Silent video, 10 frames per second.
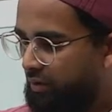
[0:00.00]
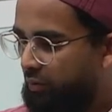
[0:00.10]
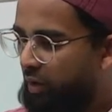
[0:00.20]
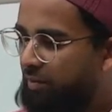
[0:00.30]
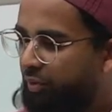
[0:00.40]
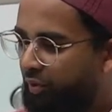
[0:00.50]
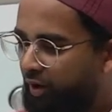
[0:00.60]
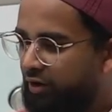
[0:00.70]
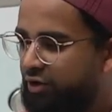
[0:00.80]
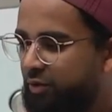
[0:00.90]
What
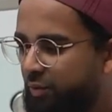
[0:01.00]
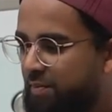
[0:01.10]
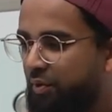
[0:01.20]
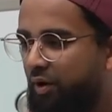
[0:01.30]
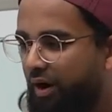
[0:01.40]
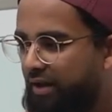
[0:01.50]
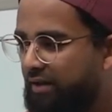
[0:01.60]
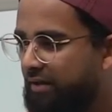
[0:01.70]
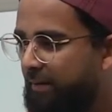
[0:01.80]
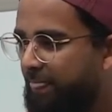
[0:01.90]
prayer should we
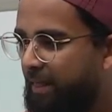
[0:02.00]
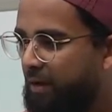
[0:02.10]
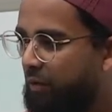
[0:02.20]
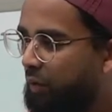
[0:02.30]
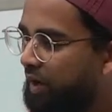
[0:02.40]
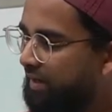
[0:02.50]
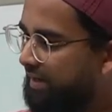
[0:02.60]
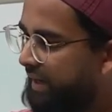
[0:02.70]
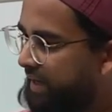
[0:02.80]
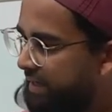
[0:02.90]
pray?
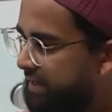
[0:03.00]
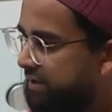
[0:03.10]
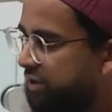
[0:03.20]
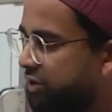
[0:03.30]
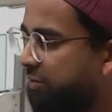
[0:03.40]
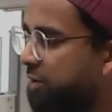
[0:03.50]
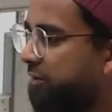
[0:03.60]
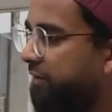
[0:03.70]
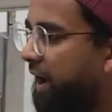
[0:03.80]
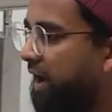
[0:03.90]
What days should we
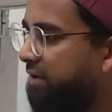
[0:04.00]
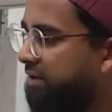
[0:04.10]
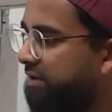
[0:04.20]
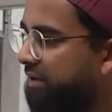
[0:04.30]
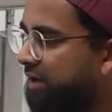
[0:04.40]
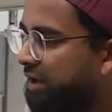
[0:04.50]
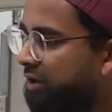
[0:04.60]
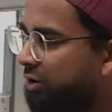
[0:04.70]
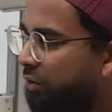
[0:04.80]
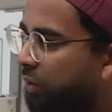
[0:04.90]
fast?
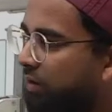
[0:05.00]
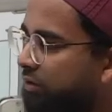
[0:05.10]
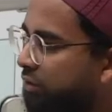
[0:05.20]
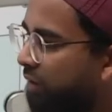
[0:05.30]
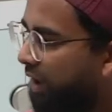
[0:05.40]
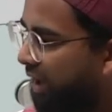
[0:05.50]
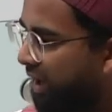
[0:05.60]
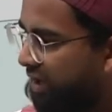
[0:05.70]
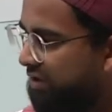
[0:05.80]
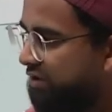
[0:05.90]
What
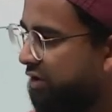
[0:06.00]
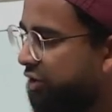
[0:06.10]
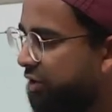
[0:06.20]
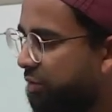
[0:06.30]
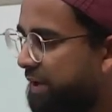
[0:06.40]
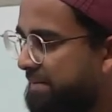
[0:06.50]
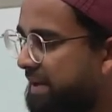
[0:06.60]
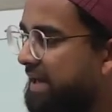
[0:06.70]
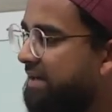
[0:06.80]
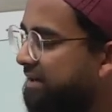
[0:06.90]
du'as should we
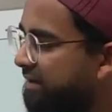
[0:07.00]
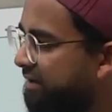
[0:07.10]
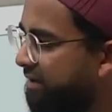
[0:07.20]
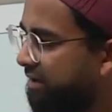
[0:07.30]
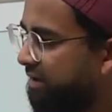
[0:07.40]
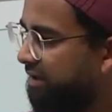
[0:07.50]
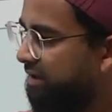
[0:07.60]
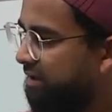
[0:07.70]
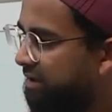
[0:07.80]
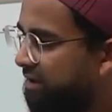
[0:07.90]
make?
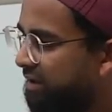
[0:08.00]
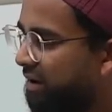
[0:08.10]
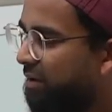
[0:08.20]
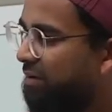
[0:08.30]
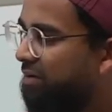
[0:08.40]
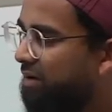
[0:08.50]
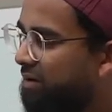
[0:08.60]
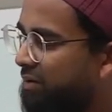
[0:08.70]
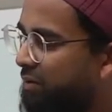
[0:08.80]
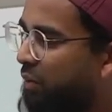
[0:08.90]
You know,
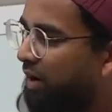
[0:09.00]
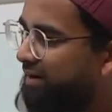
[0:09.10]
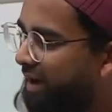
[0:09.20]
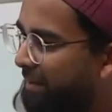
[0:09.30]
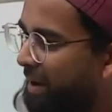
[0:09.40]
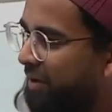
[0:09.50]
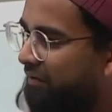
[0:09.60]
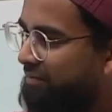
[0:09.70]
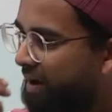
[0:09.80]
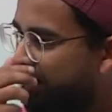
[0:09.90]
what amount
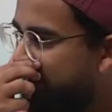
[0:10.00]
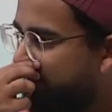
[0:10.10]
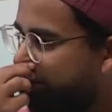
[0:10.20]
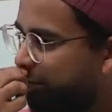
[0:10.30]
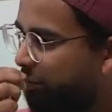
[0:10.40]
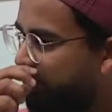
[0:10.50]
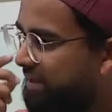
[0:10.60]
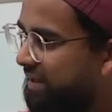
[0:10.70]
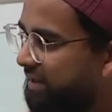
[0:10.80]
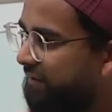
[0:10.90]
of money should we
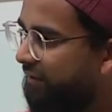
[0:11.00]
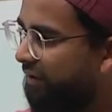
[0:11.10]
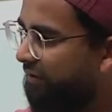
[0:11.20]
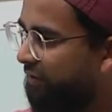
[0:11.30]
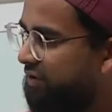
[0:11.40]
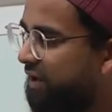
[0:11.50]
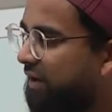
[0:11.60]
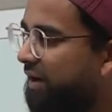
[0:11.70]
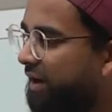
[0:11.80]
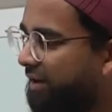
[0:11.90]
give for
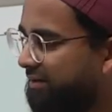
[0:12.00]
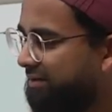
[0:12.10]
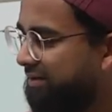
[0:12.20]
sadaqah.